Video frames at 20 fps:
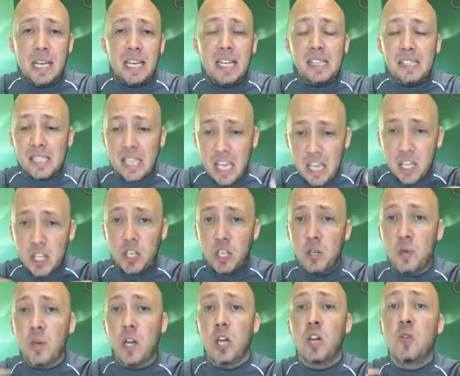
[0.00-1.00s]
He's saying,
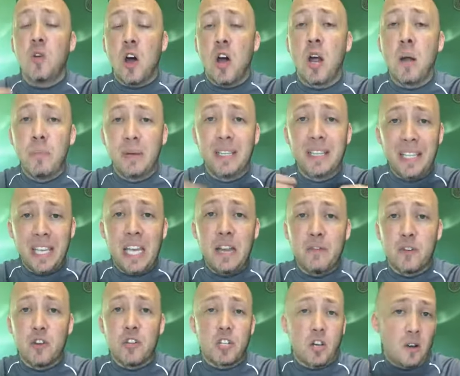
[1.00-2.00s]
You who are
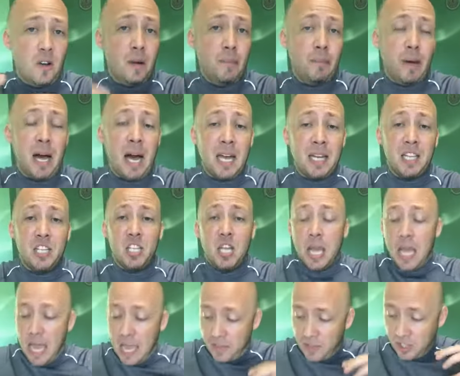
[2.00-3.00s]
believers are in bondage,
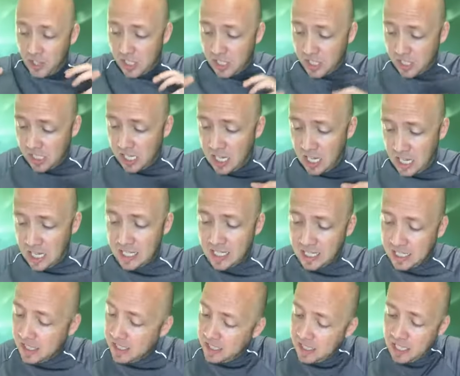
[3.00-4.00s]
and the Son
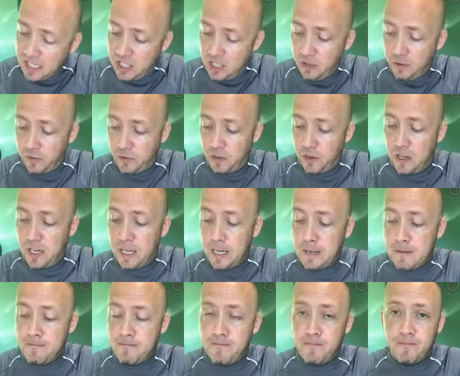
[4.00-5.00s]
can set you free.
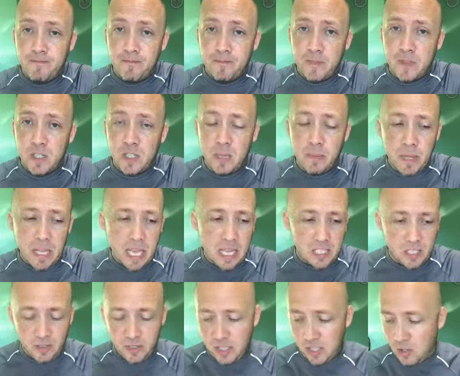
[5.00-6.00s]
So let me
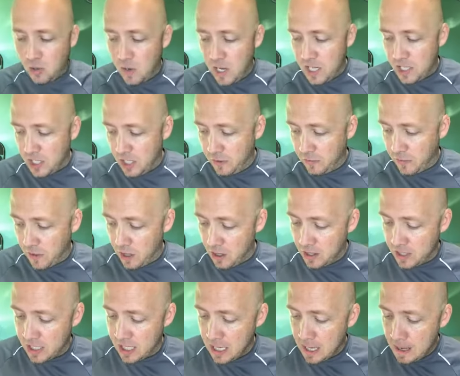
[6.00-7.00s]
answer this question
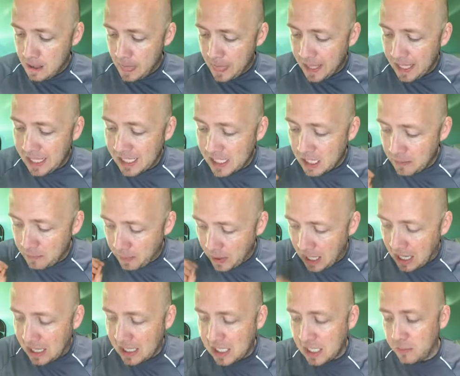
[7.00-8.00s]
first. Is it
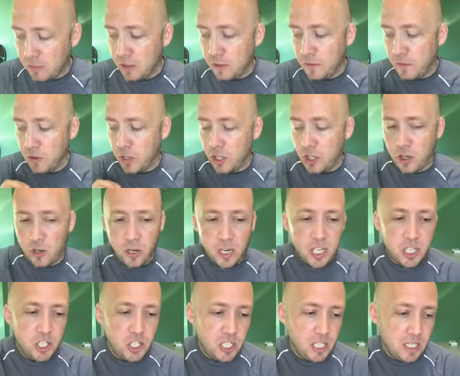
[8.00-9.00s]
possible for a
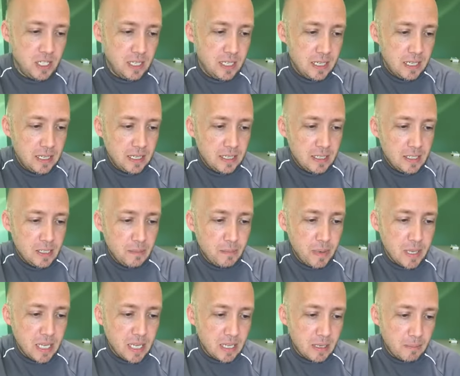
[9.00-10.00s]
Christian to
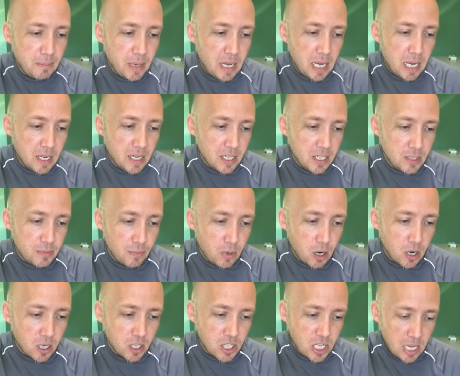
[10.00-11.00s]
be in bondage?
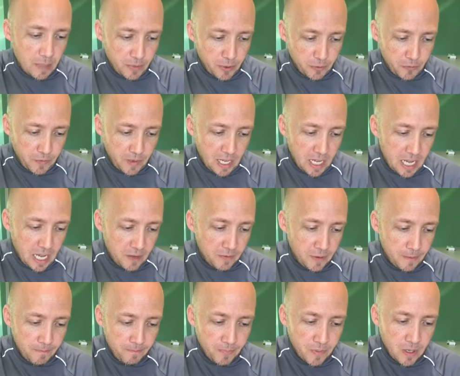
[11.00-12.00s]
Mark chapter 5,
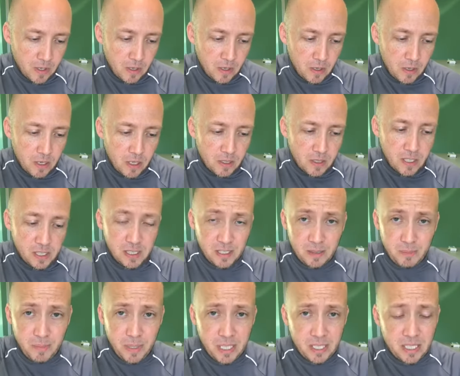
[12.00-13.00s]
this is
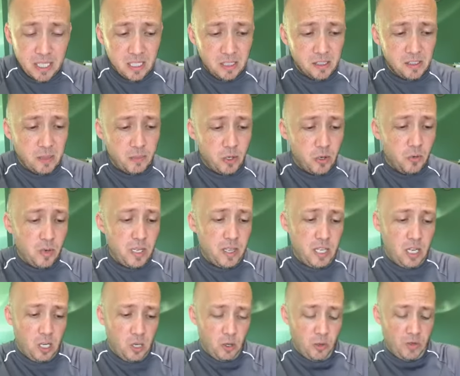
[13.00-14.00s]
a big deal, so I'm going to read the
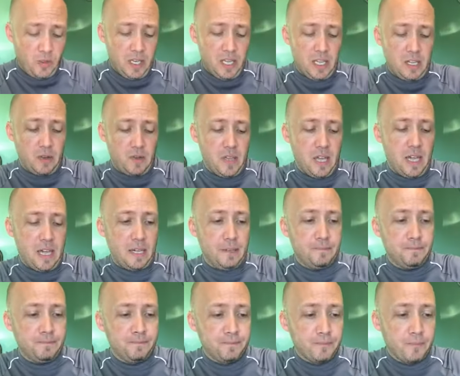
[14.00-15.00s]
whole thing, okay?